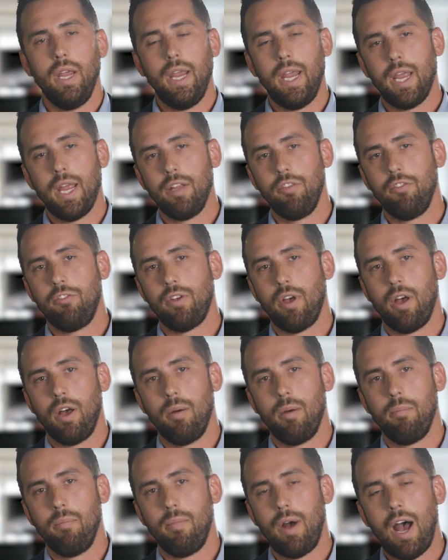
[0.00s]
and
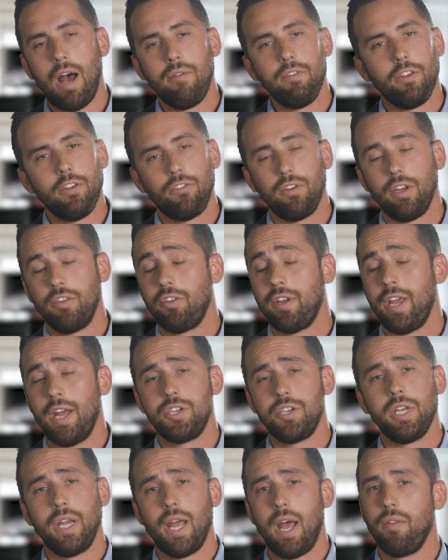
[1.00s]
um, obviously it's
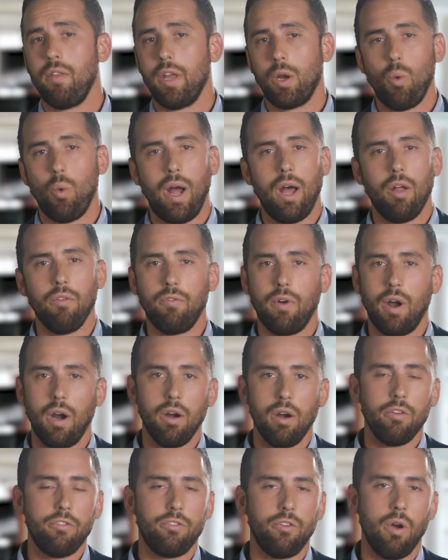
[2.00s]
catching on like
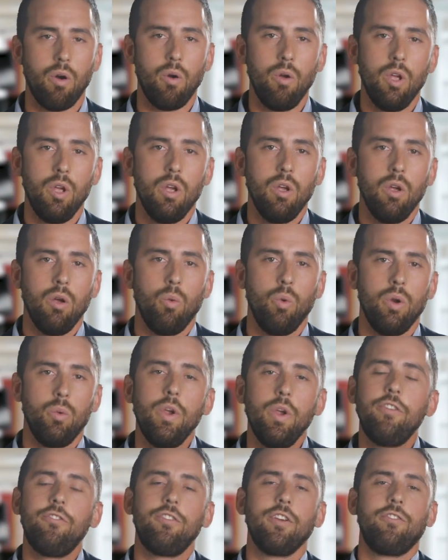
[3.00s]
wildfire. So when
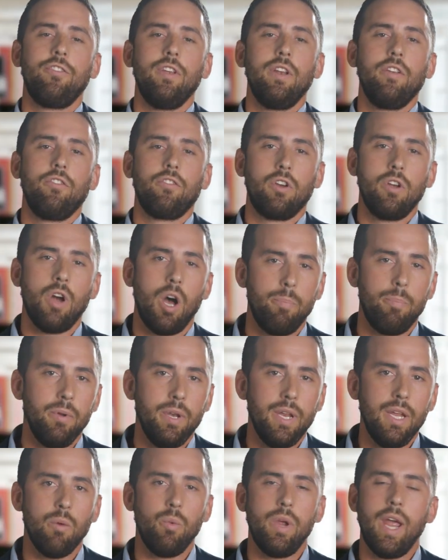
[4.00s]
we succeed as a
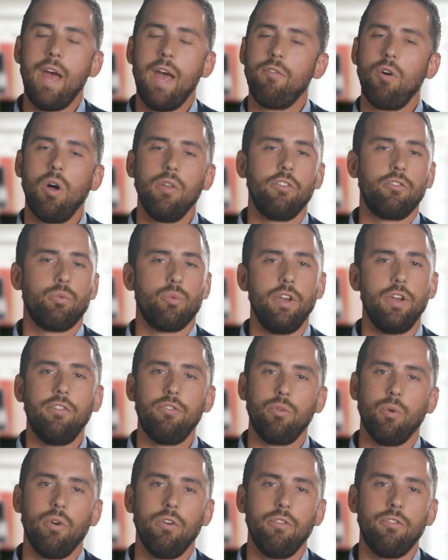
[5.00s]
company and we have all this
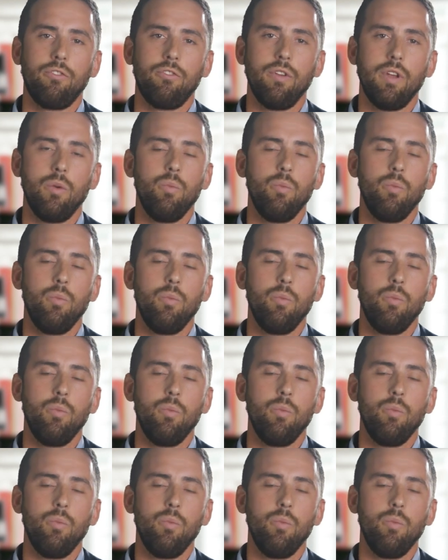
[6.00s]
resource